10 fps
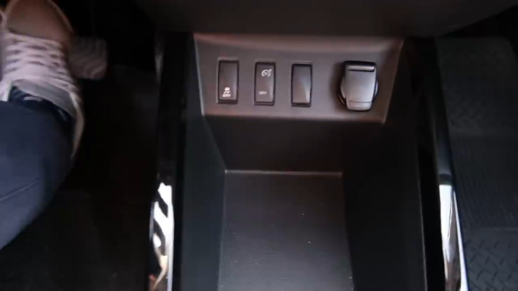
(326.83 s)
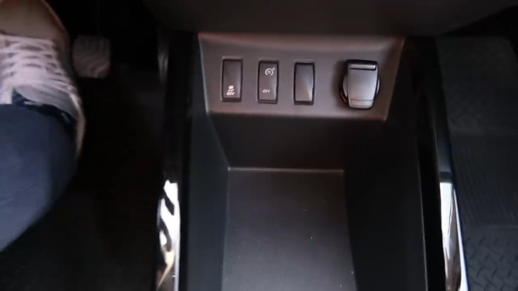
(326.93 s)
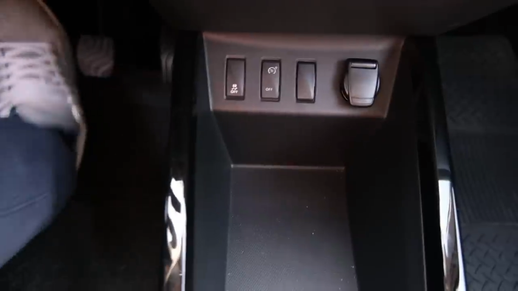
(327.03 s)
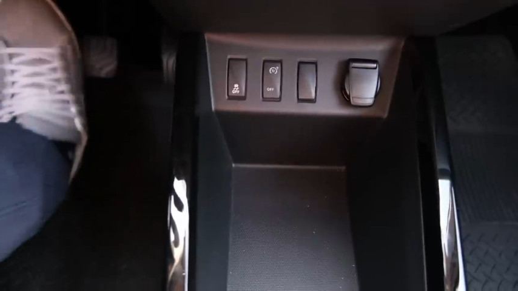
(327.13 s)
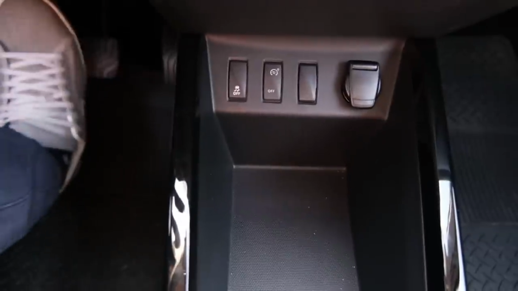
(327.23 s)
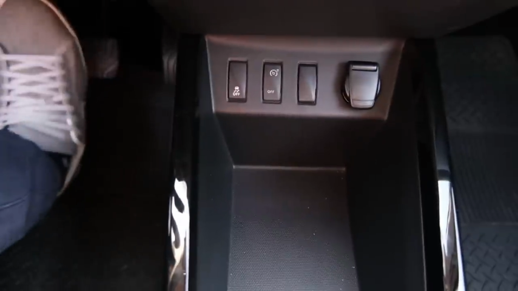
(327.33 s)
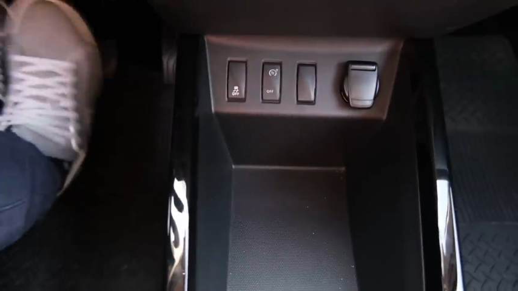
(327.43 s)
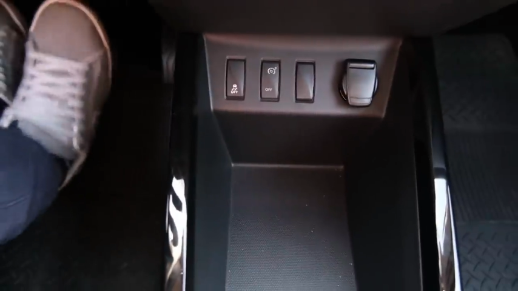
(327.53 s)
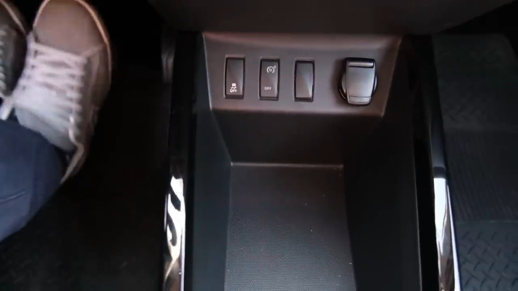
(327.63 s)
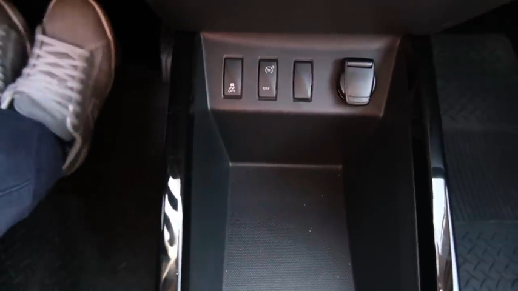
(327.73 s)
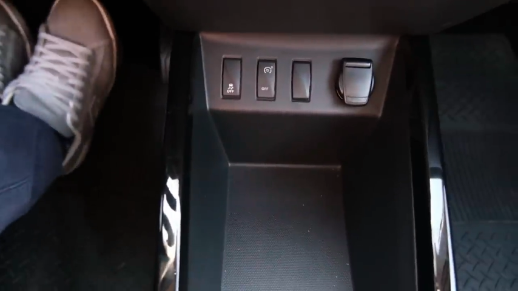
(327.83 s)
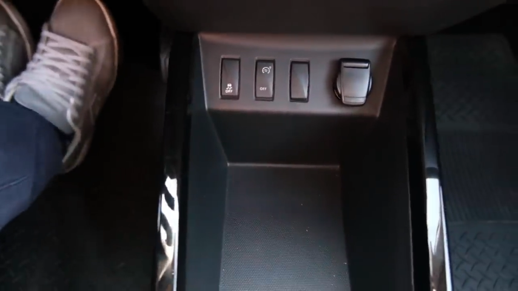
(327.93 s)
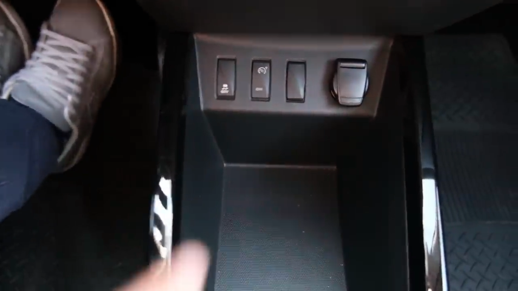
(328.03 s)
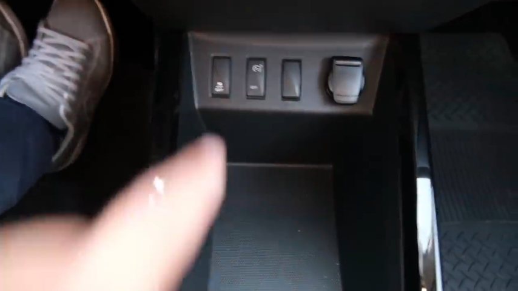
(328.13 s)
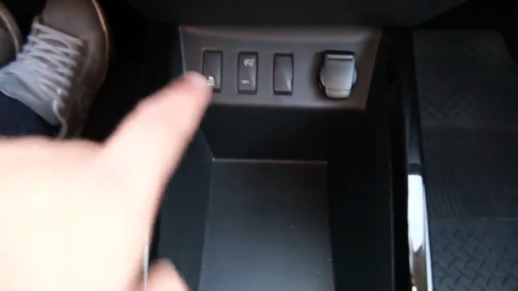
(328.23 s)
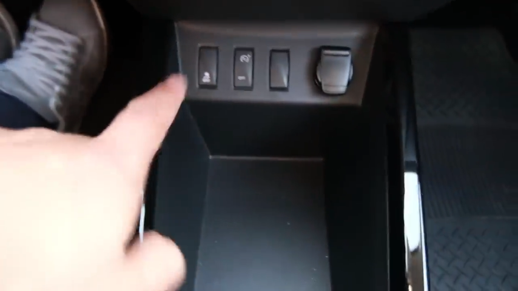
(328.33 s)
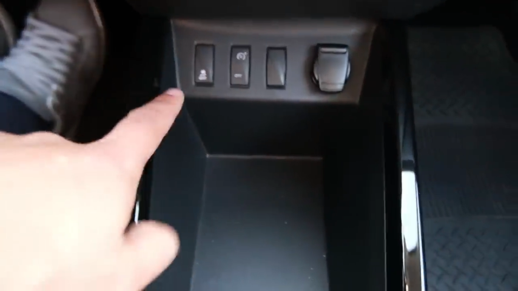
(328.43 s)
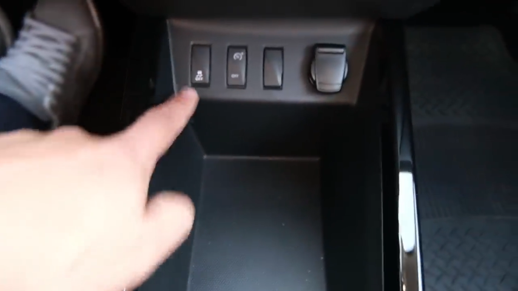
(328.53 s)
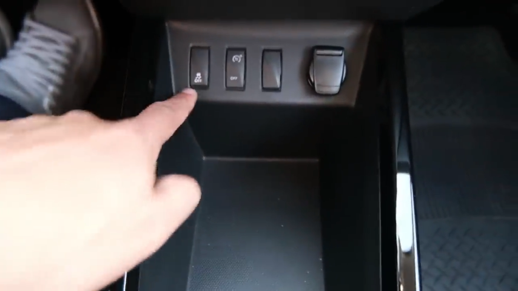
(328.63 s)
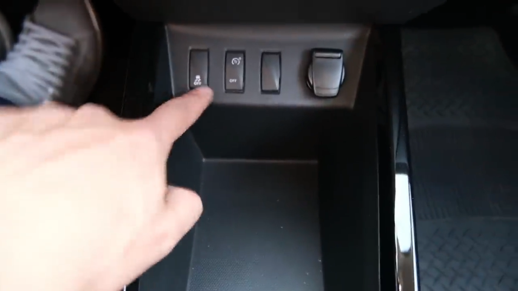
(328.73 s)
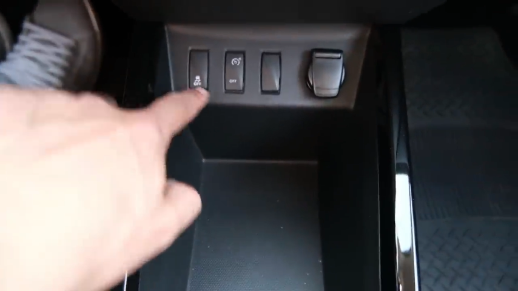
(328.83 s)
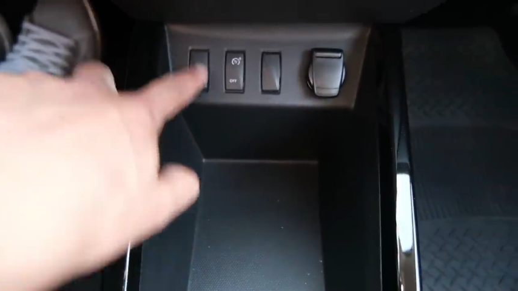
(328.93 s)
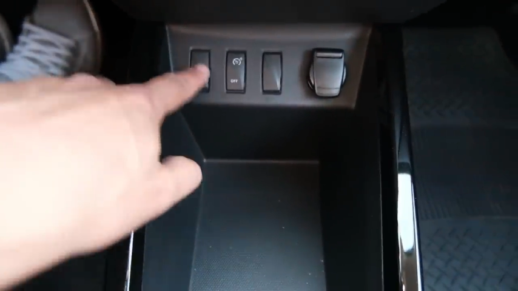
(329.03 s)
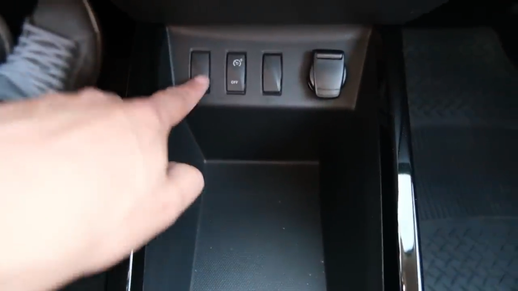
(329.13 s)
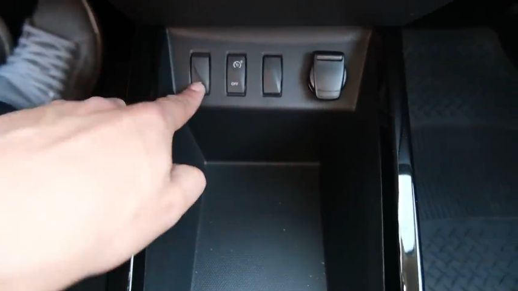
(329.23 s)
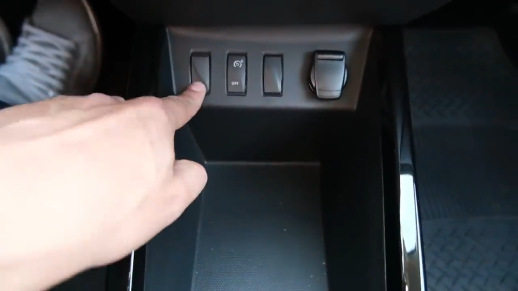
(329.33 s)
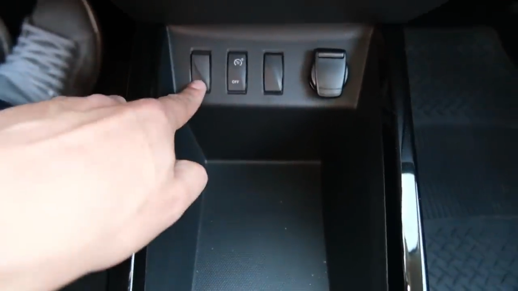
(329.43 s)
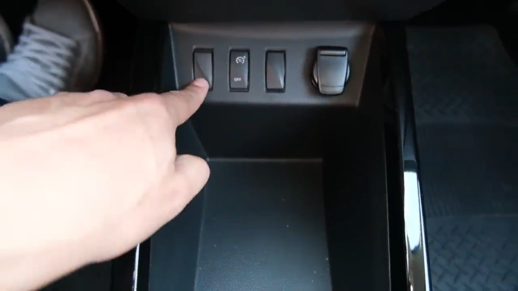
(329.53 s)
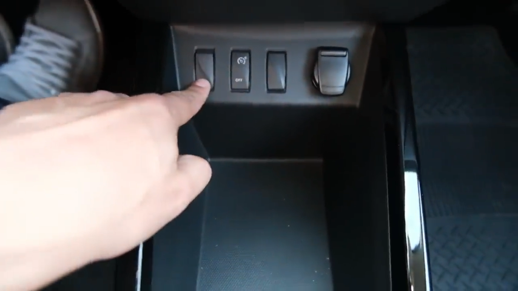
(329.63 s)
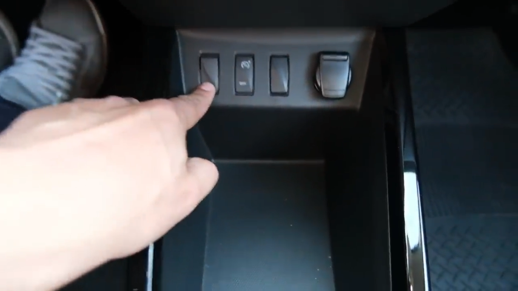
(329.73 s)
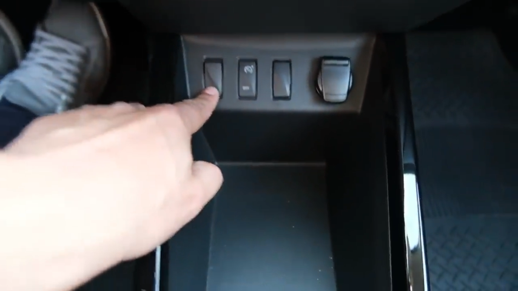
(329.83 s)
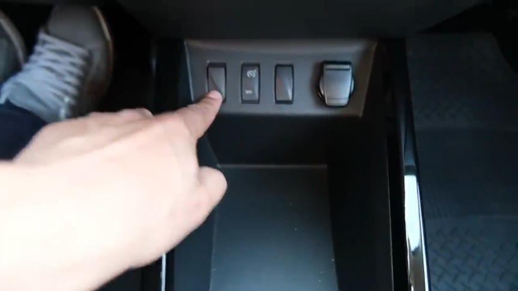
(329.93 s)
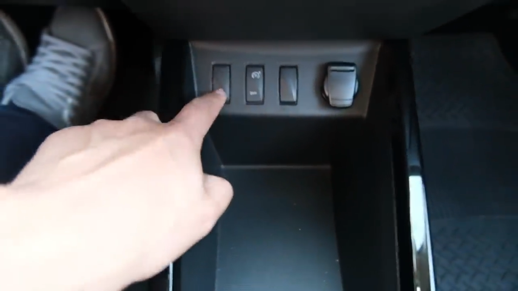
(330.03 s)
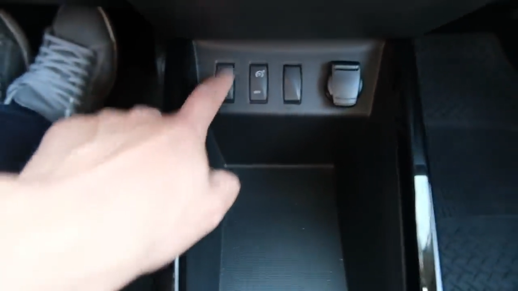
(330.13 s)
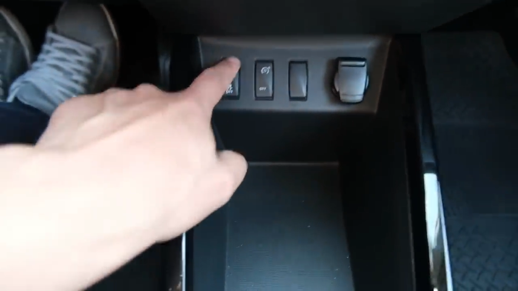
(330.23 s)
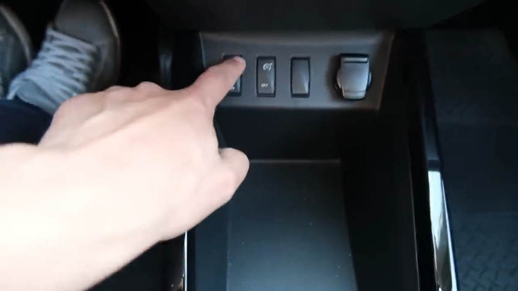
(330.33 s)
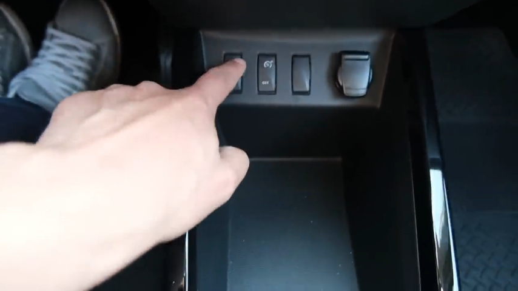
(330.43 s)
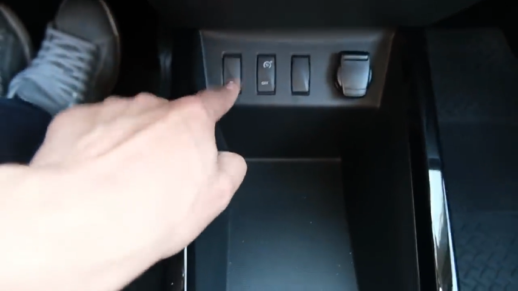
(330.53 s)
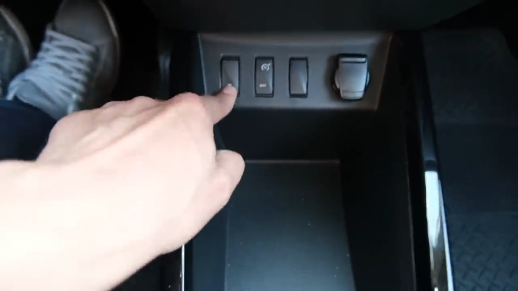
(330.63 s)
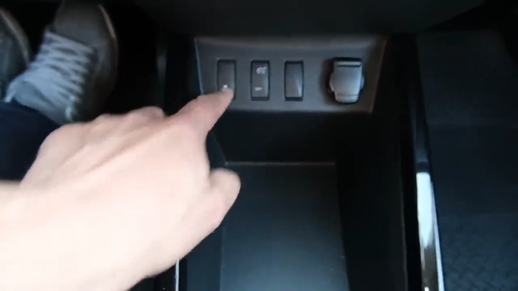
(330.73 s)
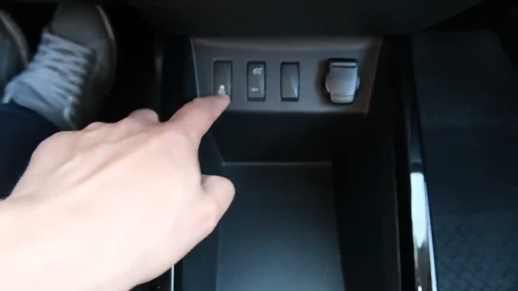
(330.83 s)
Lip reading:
Nobody's mouth can be seen.